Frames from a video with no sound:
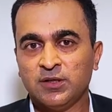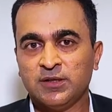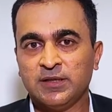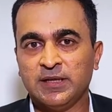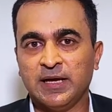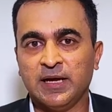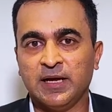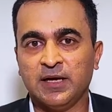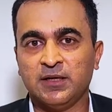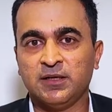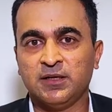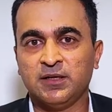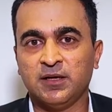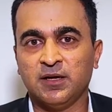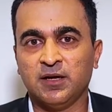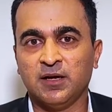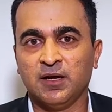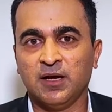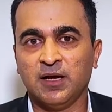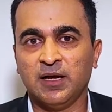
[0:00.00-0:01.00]

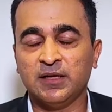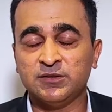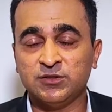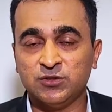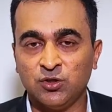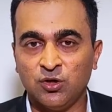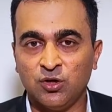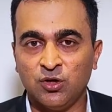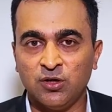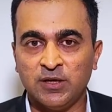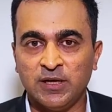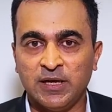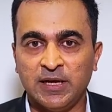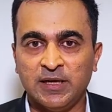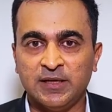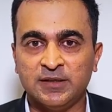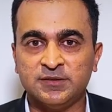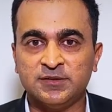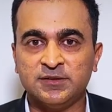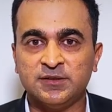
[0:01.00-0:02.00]
that as long
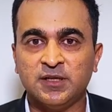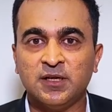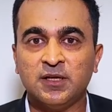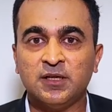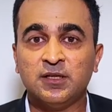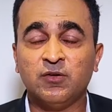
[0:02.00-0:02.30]
as